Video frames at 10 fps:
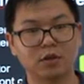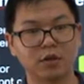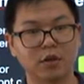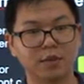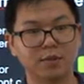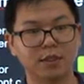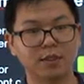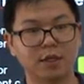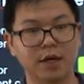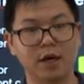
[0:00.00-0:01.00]

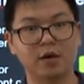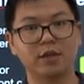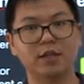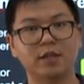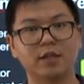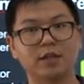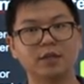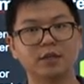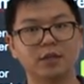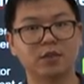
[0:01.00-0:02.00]
adopted the
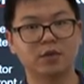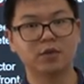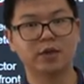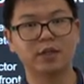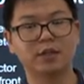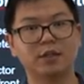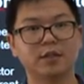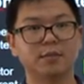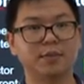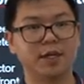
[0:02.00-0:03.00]
LED screen
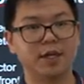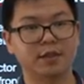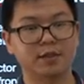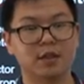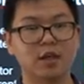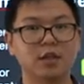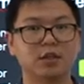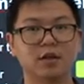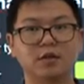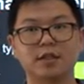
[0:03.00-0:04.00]
displays.
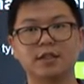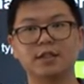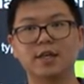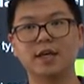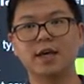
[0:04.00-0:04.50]
So the same